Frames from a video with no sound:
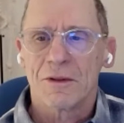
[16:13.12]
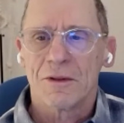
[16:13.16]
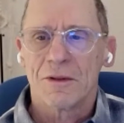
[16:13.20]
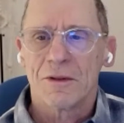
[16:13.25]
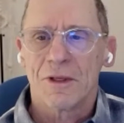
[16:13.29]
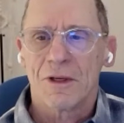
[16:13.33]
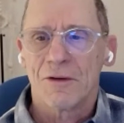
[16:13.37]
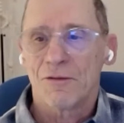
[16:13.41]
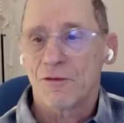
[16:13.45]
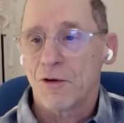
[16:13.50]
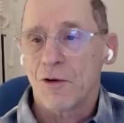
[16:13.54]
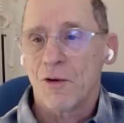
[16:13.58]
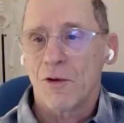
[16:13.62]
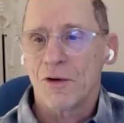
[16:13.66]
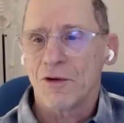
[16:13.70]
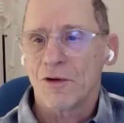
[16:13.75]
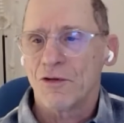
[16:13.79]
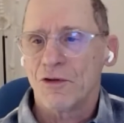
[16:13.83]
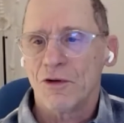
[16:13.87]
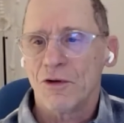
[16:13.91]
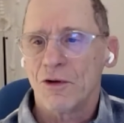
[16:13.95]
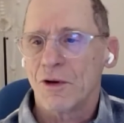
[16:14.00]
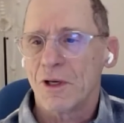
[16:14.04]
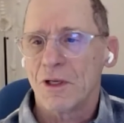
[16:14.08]
And of
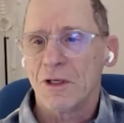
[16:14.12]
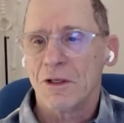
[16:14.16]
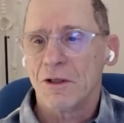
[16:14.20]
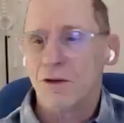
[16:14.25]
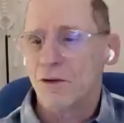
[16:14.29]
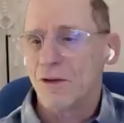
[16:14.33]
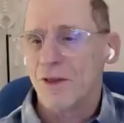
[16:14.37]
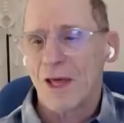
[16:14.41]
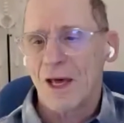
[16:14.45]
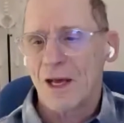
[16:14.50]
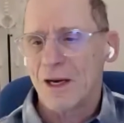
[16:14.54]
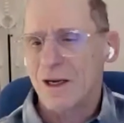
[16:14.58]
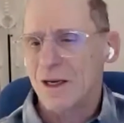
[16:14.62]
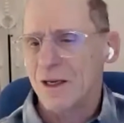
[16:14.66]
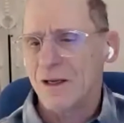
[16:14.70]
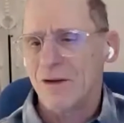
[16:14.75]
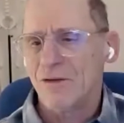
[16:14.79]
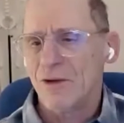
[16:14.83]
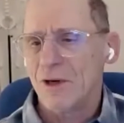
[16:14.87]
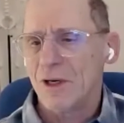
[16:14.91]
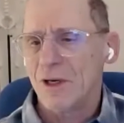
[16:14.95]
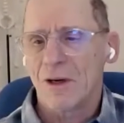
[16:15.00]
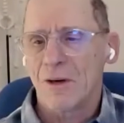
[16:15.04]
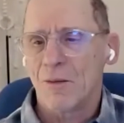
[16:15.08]
course, you can do that
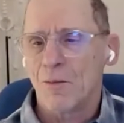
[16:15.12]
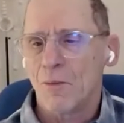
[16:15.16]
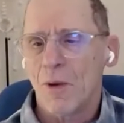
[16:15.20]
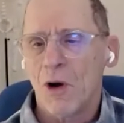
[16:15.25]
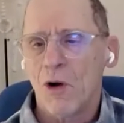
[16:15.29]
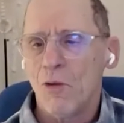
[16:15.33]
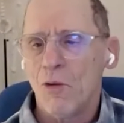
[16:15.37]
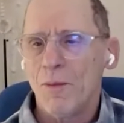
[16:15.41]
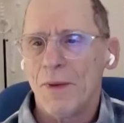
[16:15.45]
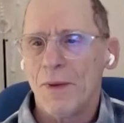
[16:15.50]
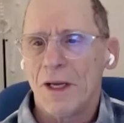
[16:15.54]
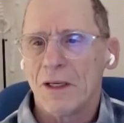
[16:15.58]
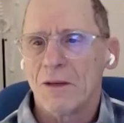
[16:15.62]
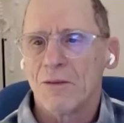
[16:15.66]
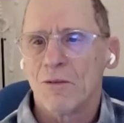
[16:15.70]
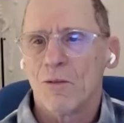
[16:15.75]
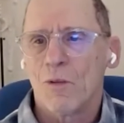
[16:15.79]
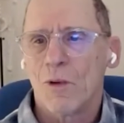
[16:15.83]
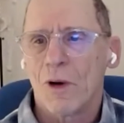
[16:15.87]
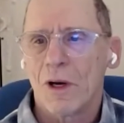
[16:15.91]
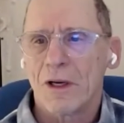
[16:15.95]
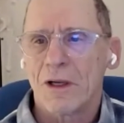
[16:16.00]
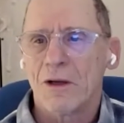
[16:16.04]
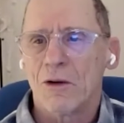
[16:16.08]
even in a moment.
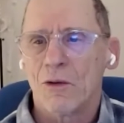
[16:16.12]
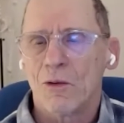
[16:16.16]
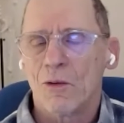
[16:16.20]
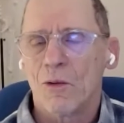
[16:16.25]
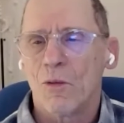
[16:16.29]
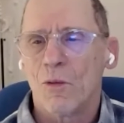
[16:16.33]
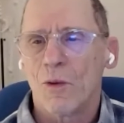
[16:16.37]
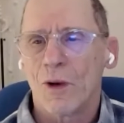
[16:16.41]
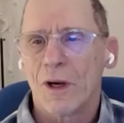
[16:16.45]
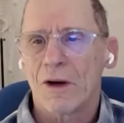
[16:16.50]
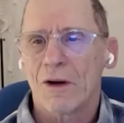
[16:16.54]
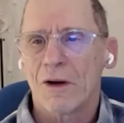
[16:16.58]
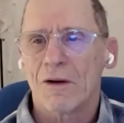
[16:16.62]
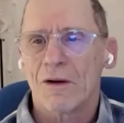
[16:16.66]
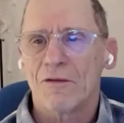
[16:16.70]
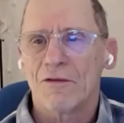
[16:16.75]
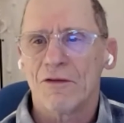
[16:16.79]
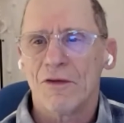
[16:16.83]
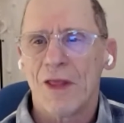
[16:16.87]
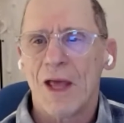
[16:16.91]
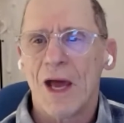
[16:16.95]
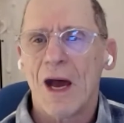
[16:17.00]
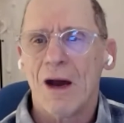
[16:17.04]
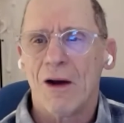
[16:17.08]
What are you aware of
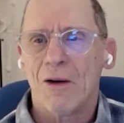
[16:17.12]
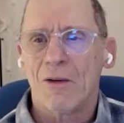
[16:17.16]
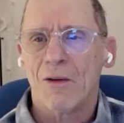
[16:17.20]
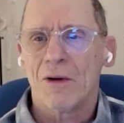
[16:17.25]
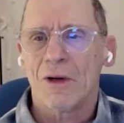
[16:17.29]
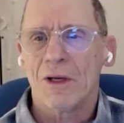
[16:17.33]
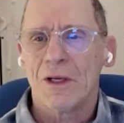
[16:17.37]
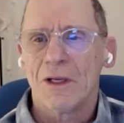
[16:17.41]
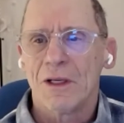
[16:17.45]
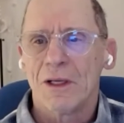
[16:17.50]
now?